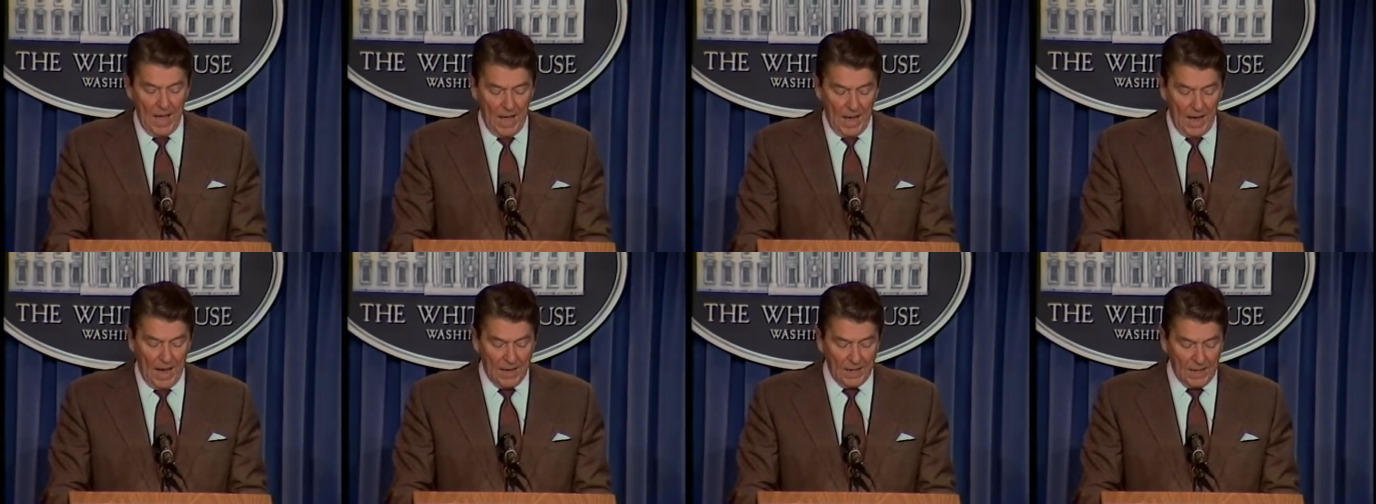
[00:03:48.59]

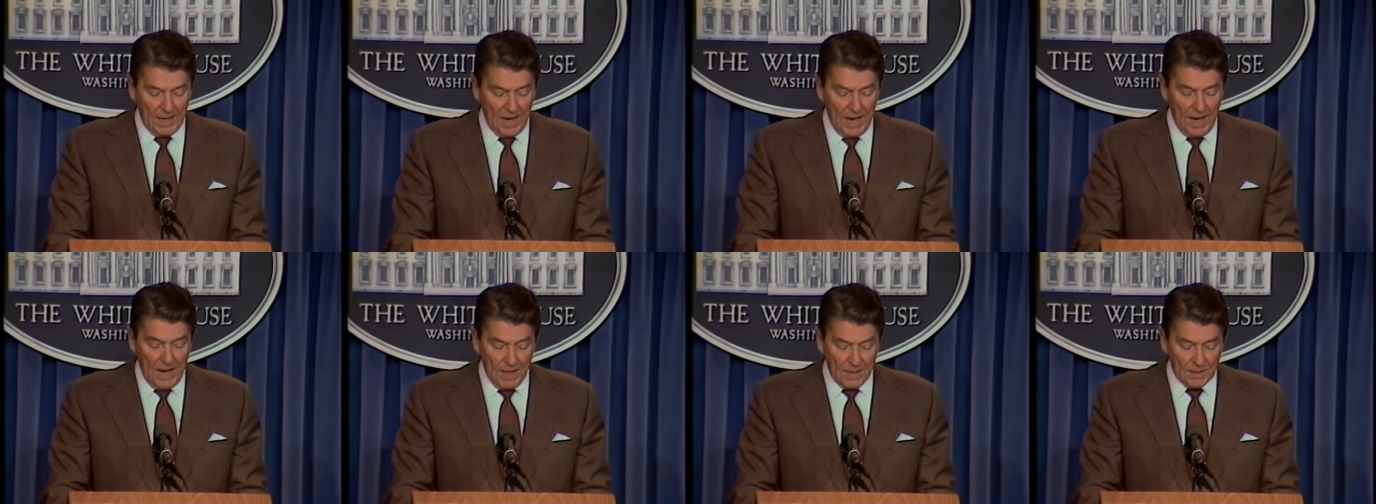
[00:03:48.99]
and
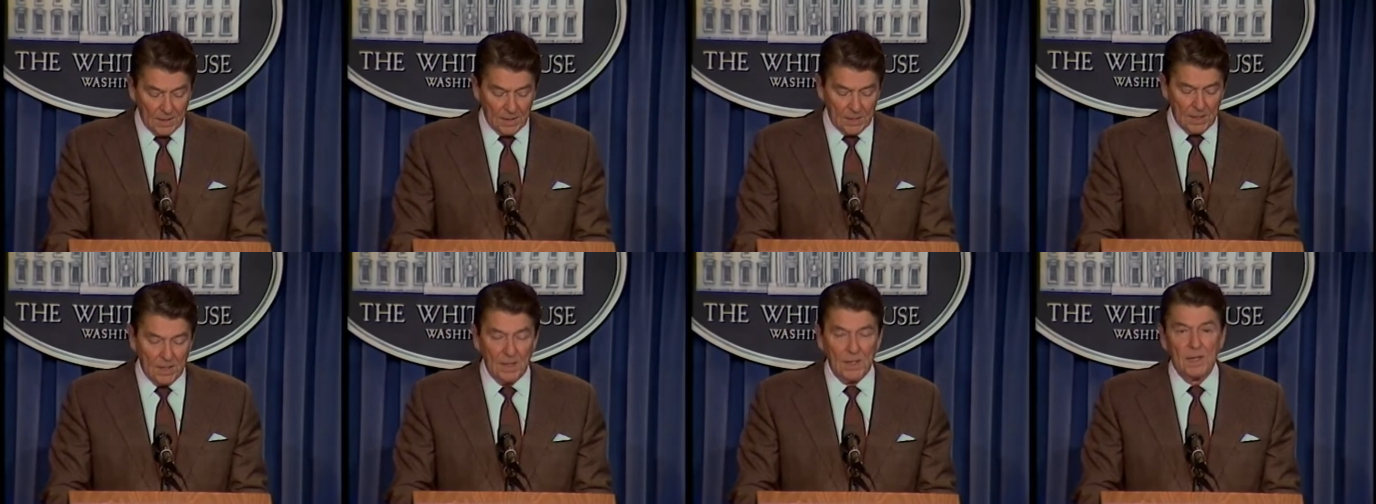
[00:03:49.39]
an
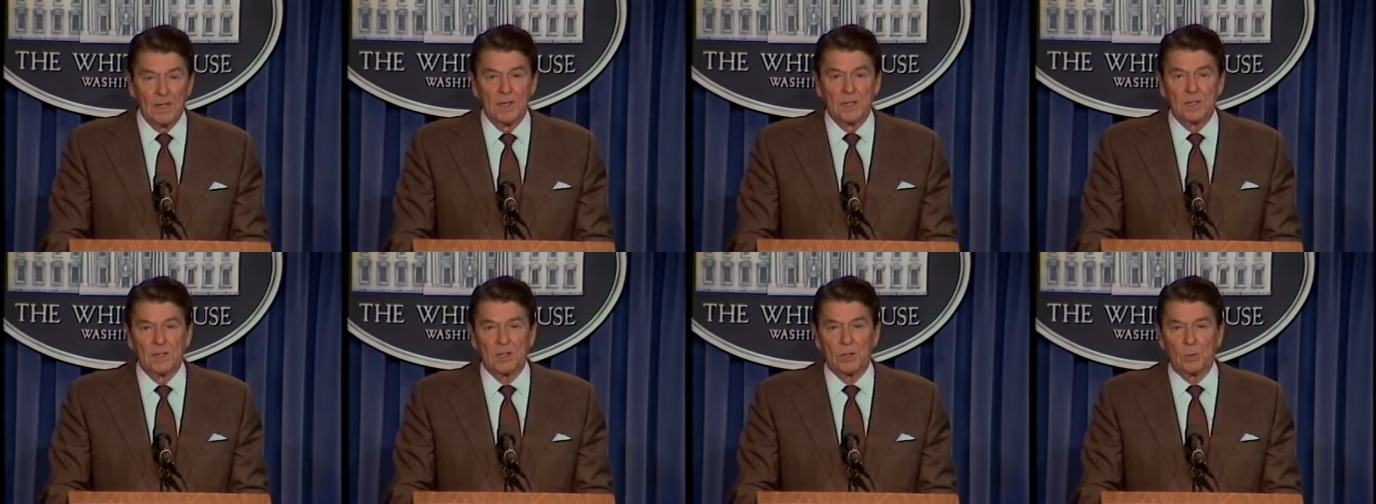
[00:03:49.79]
end
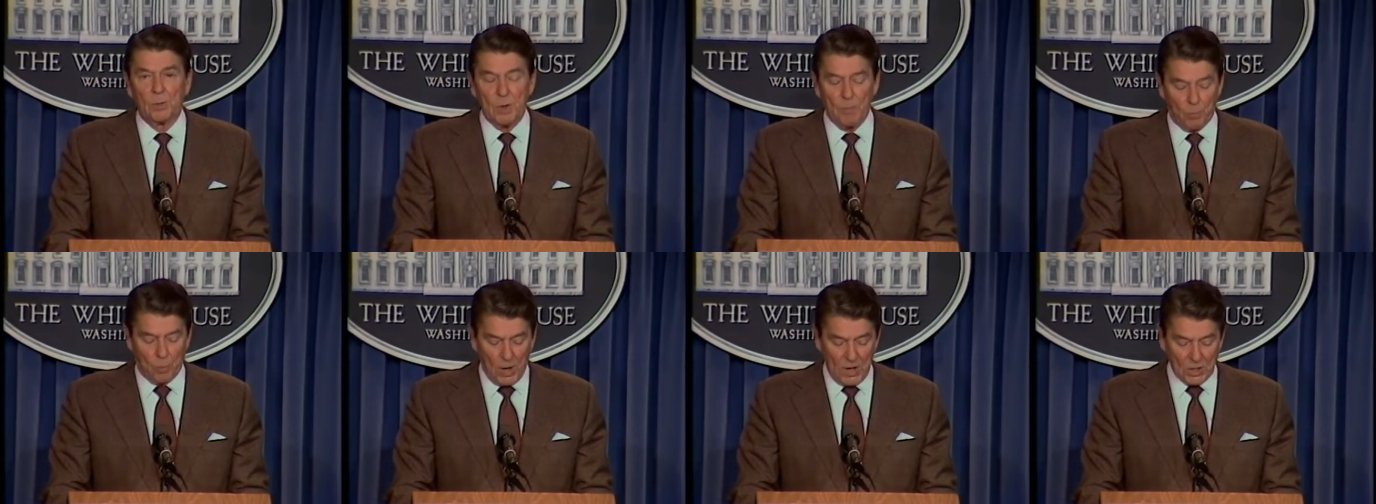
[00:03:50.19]
to the
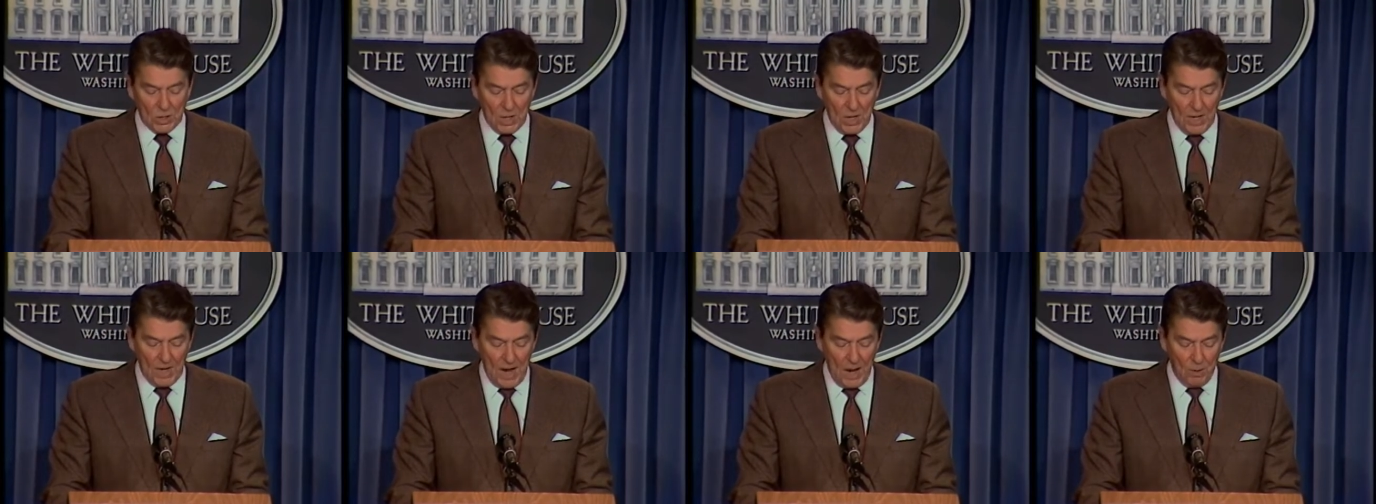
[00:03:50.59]

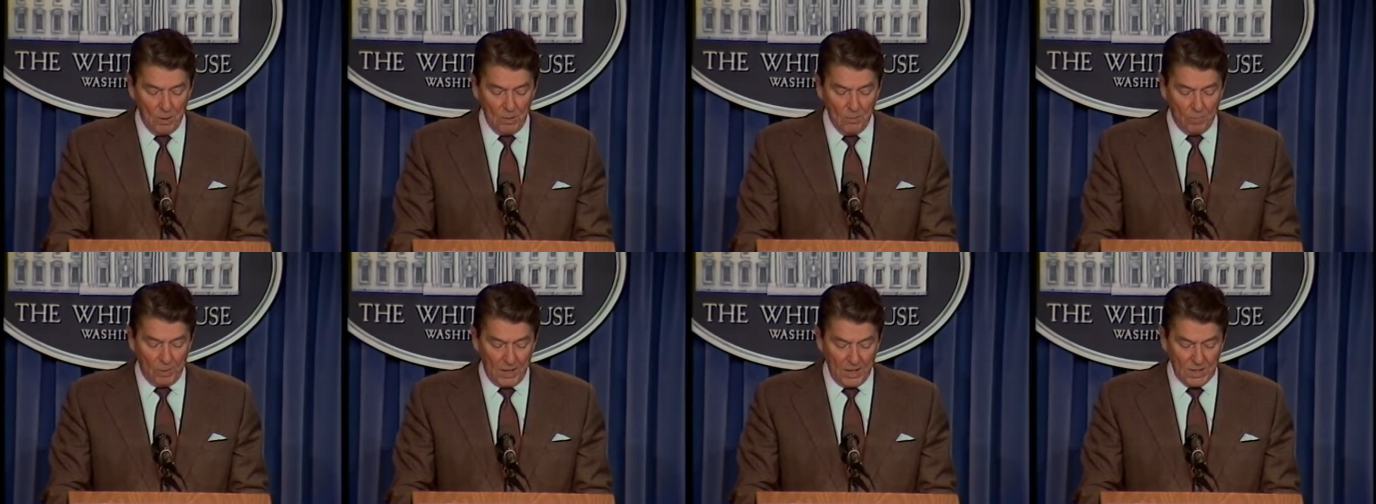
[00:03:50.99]
repression now
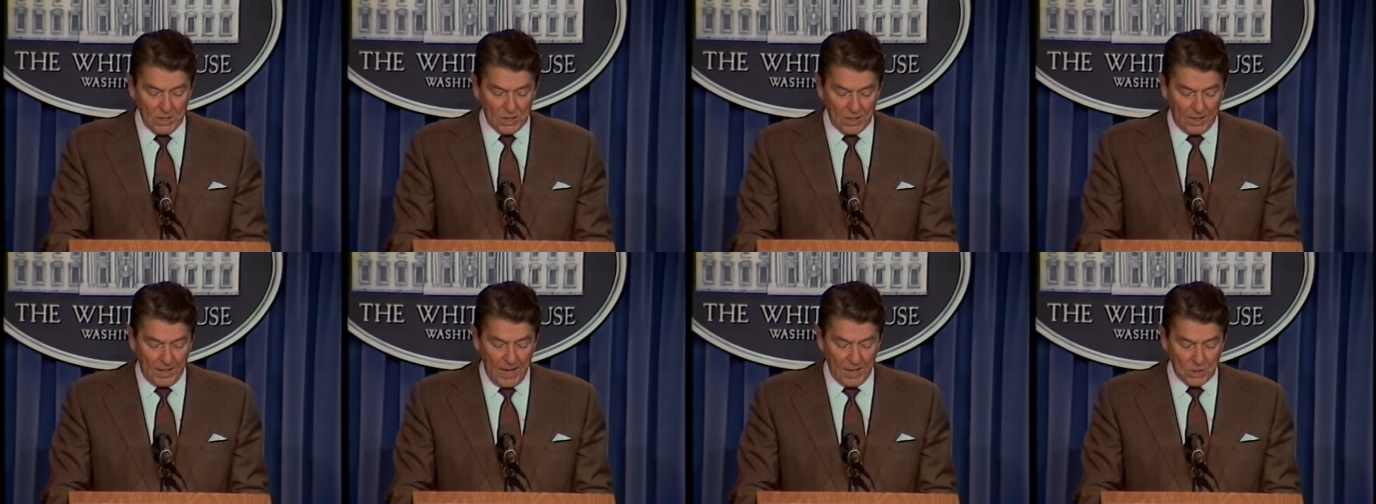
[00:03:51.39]
in
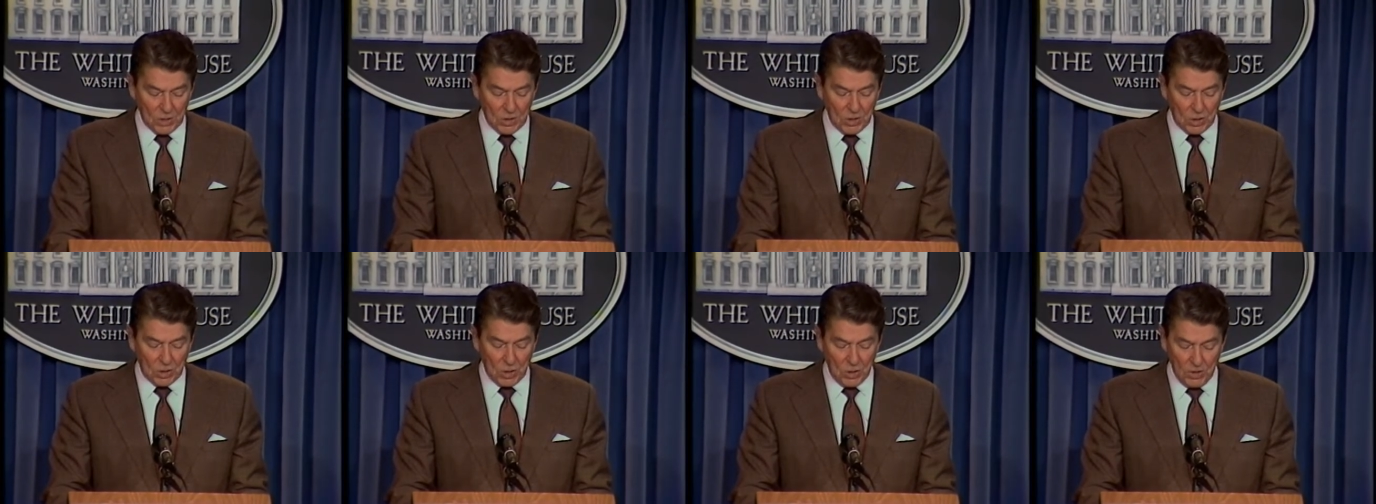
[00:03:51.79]
place
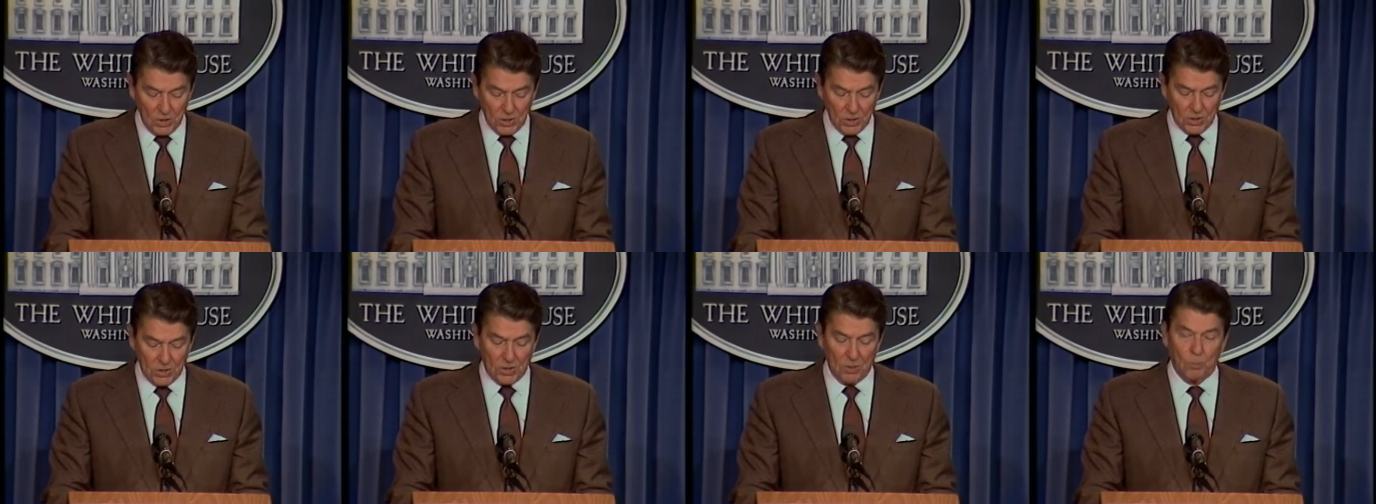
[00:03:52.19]
against the church,